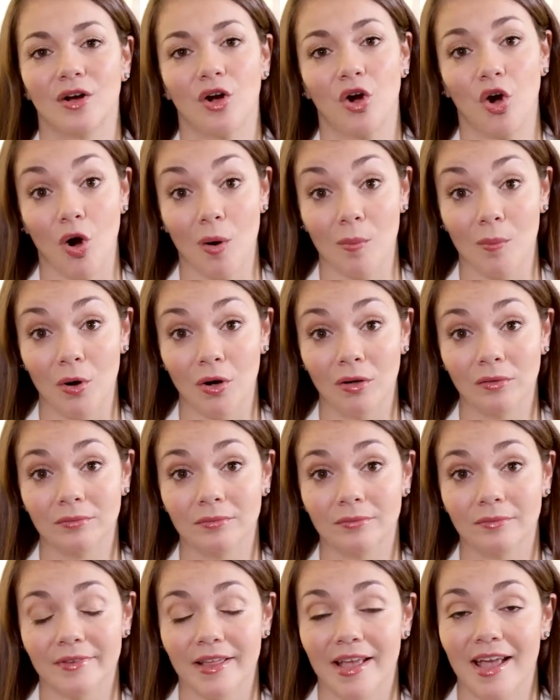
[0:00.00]
cómo,
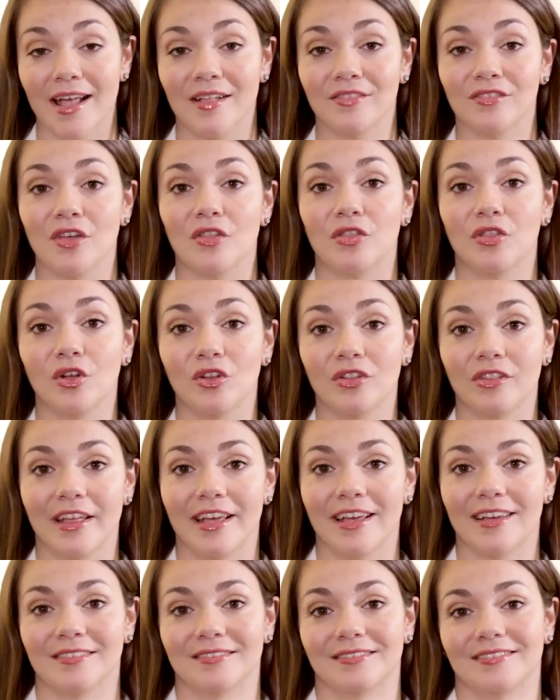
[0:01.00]
and
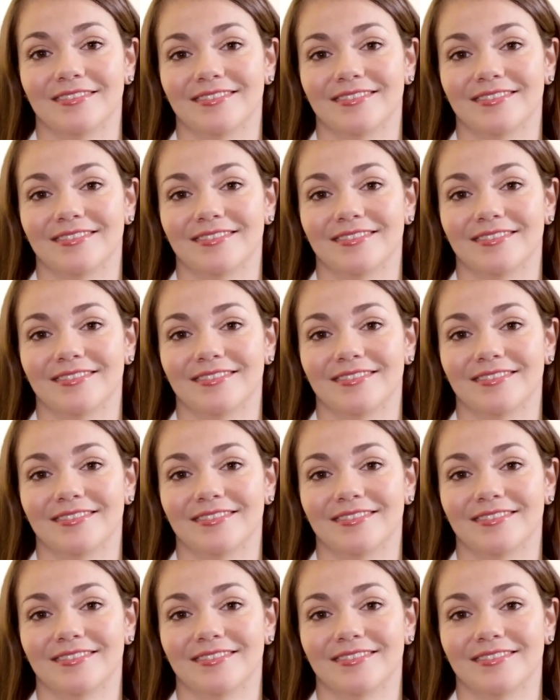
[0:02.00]
dónde.